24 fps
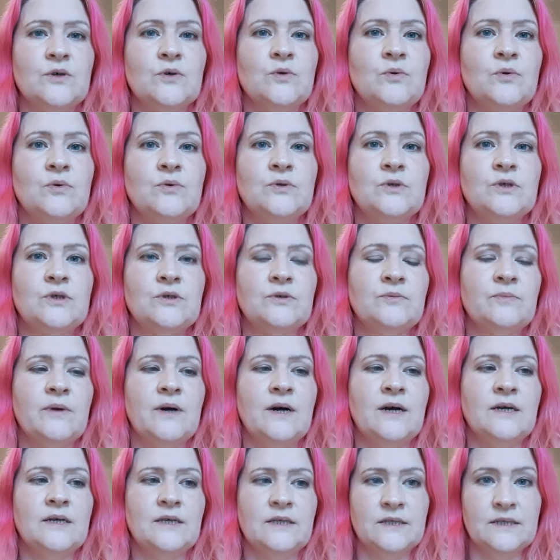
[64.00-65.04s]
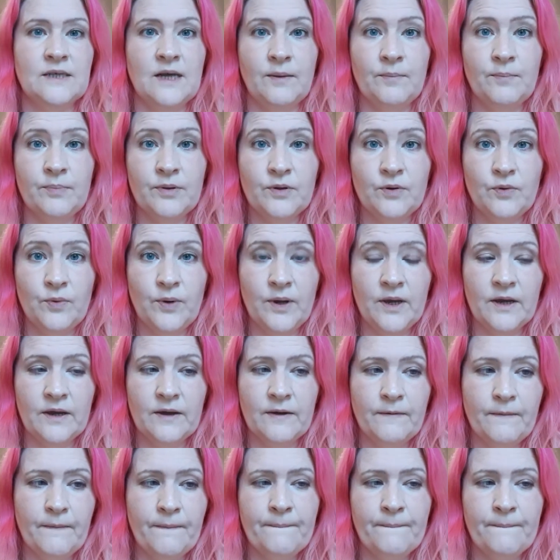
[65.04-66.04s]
go on to my sampler week.